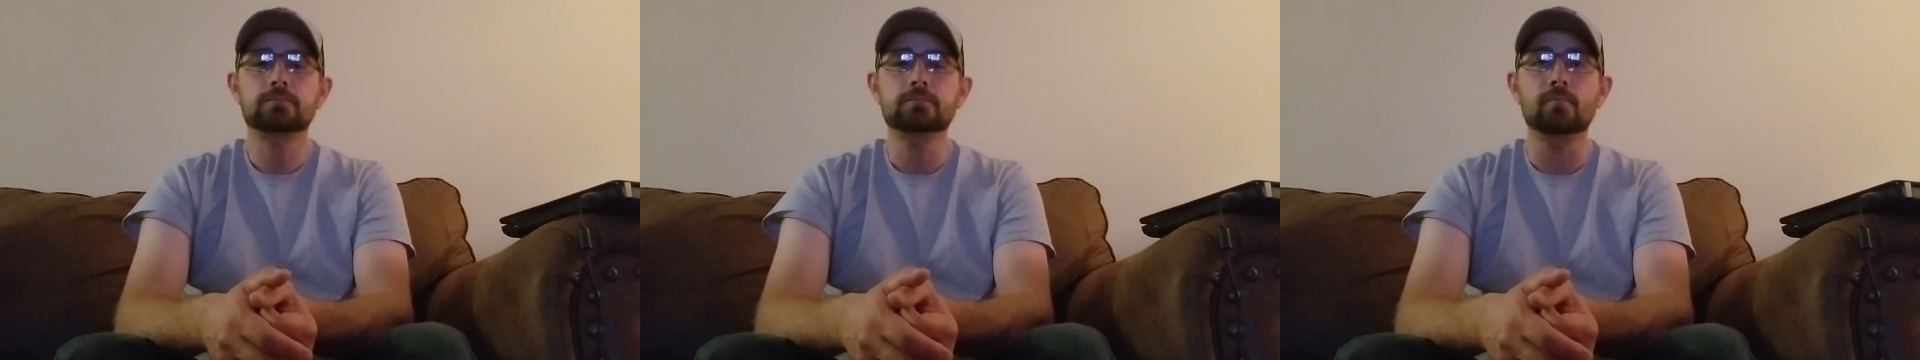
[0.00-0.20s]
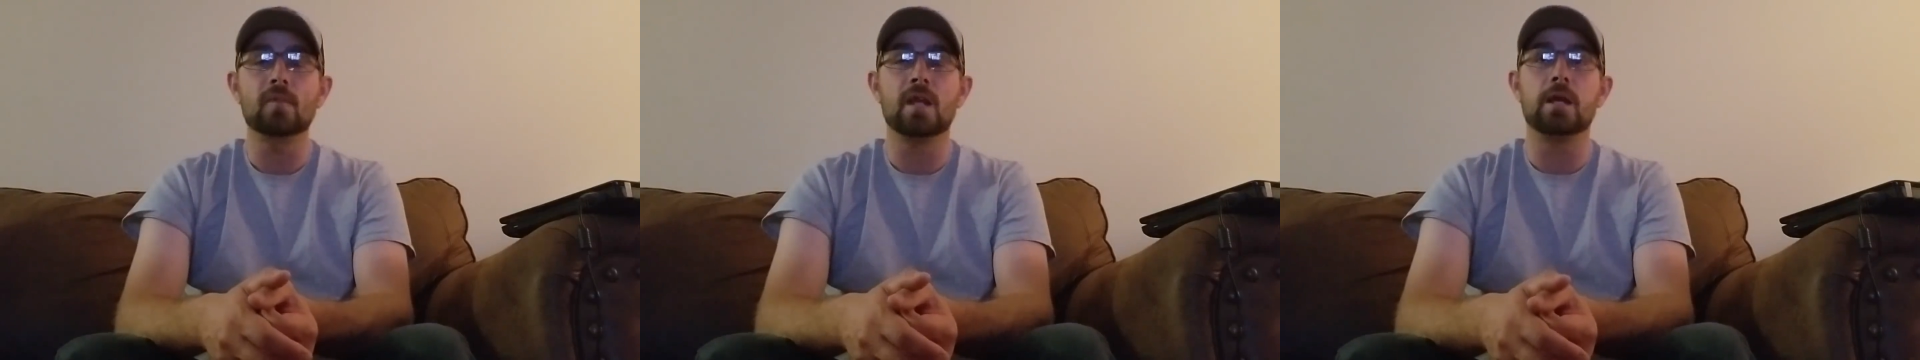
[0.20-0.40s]

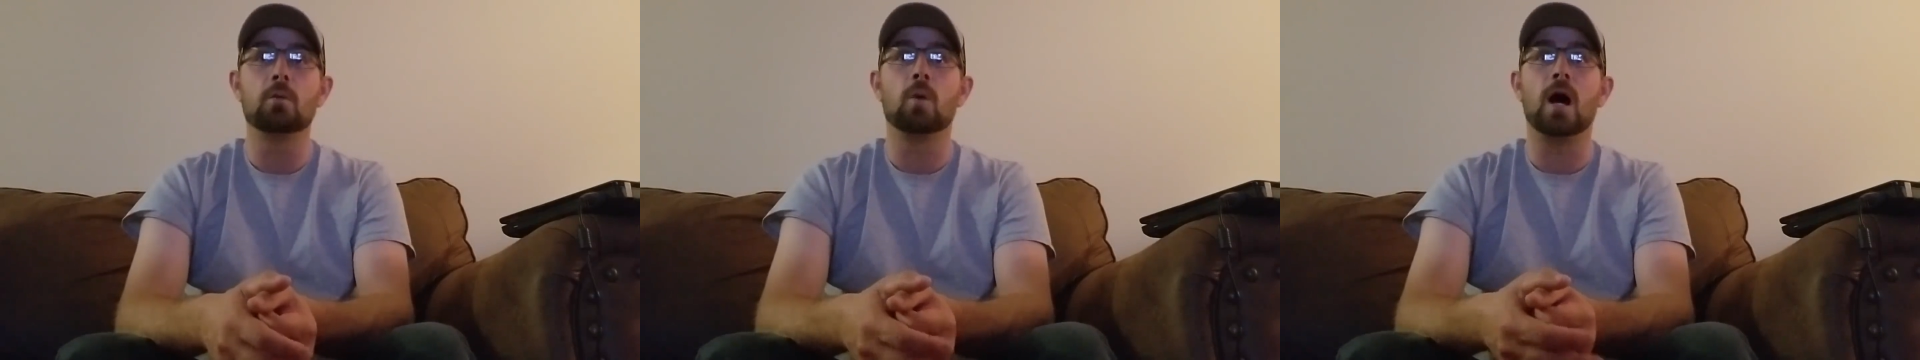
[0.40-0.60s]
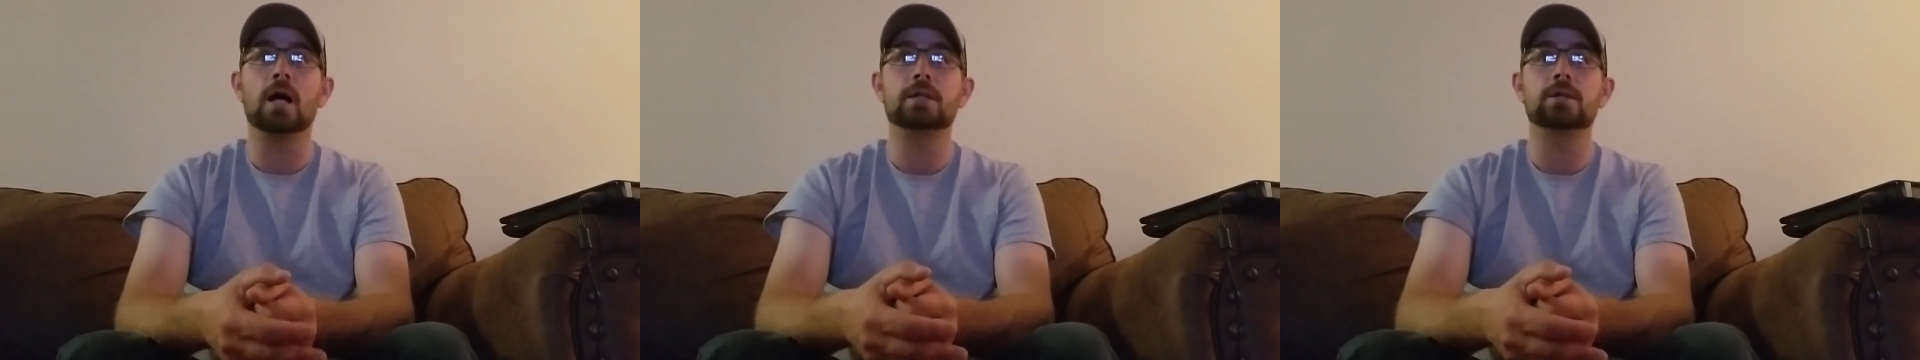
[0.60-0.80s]
And then he
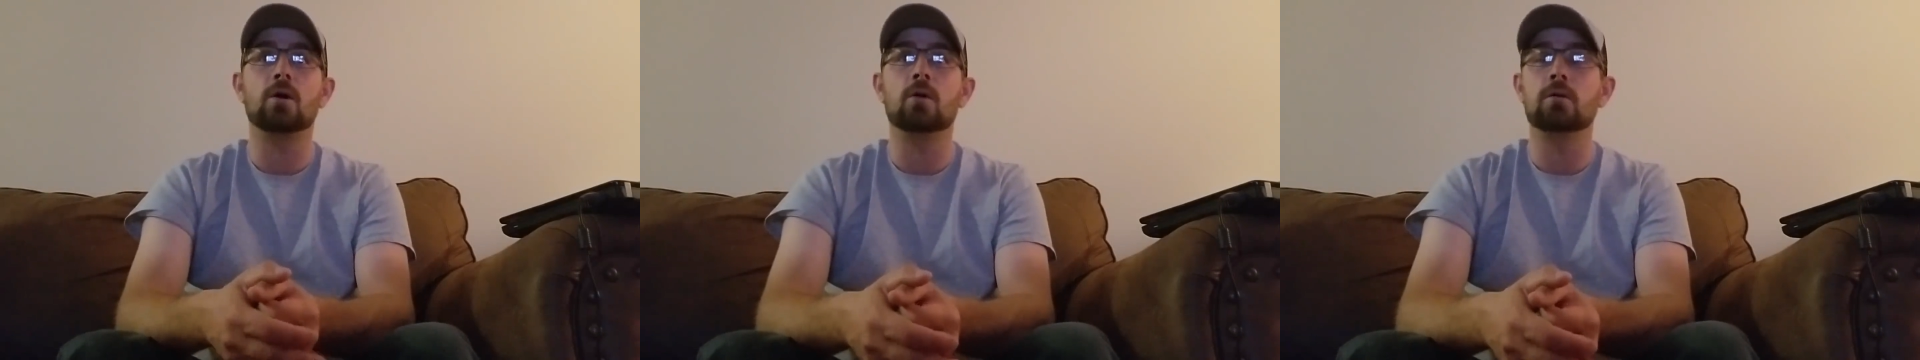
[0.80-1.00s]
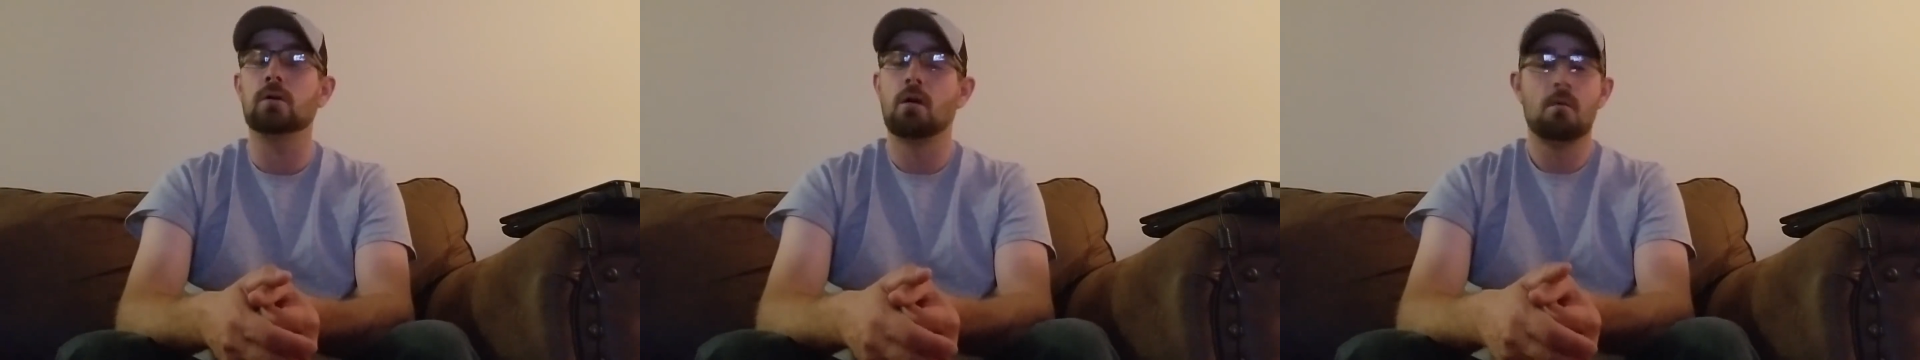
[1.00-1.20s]
walked
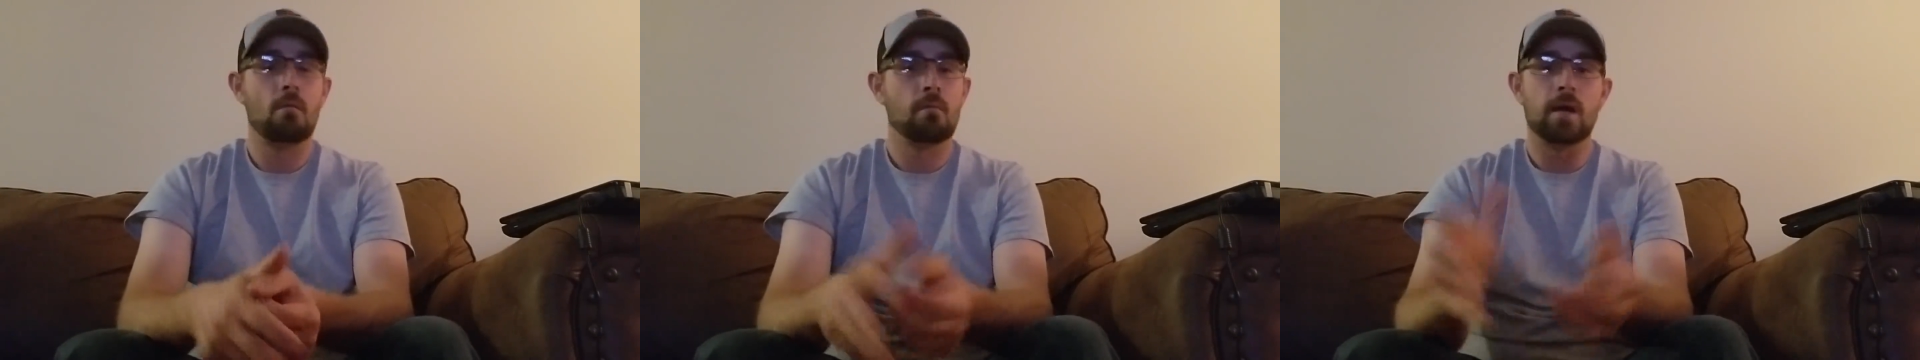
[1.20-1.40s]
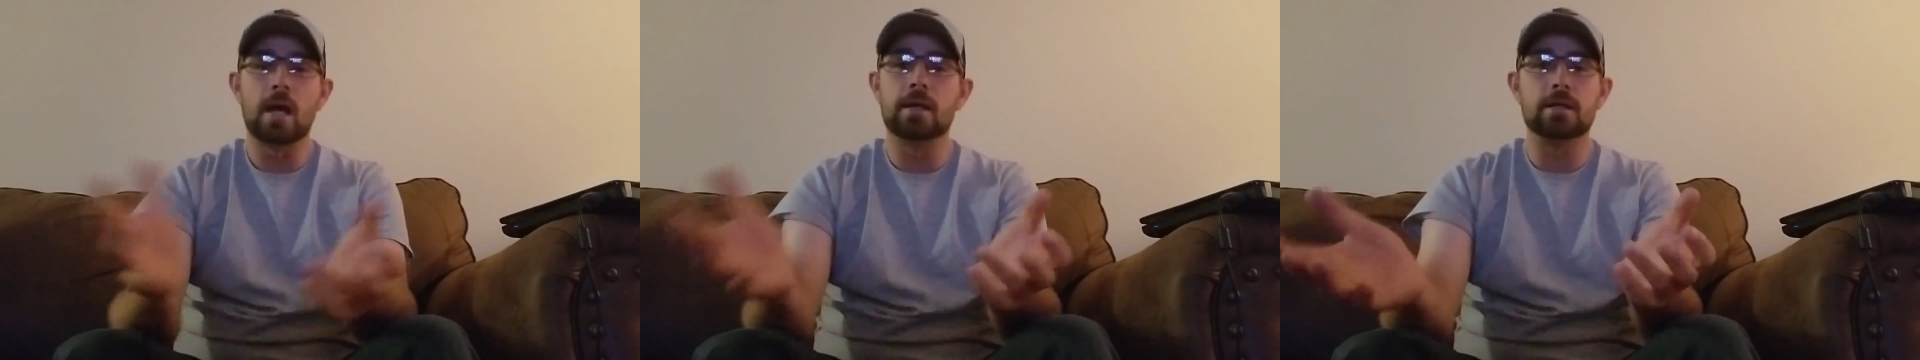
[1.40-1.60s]
out,
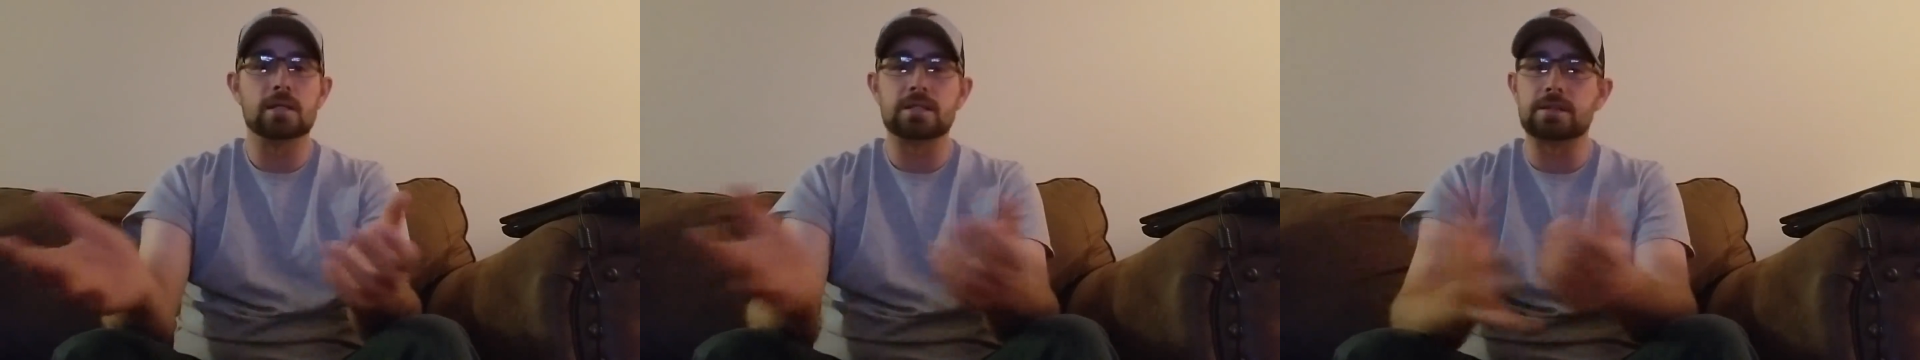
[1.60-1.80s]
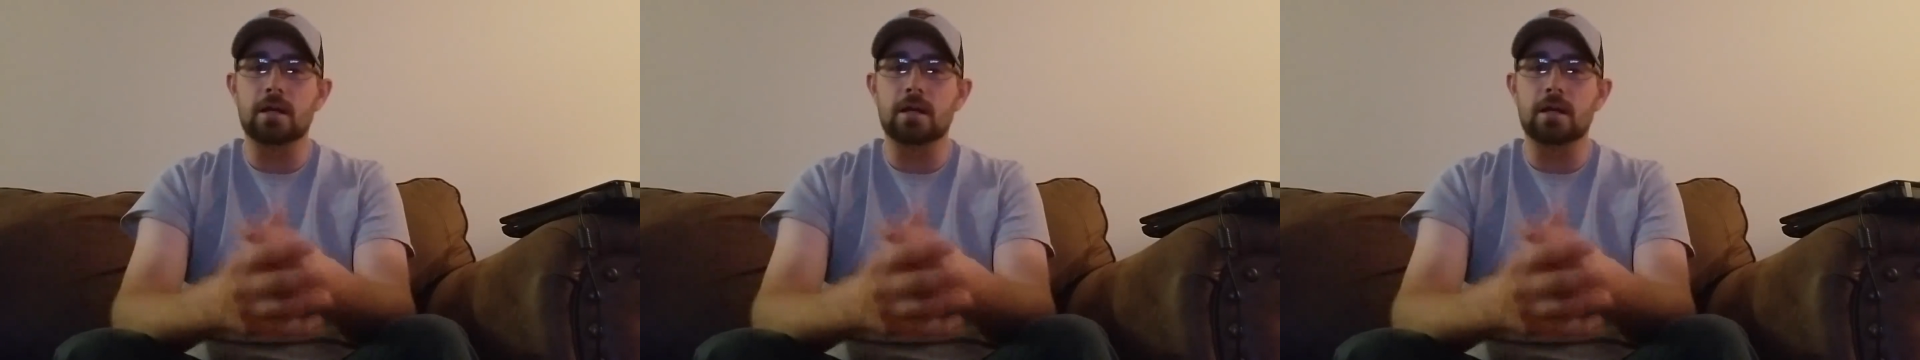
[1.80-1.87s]
and he just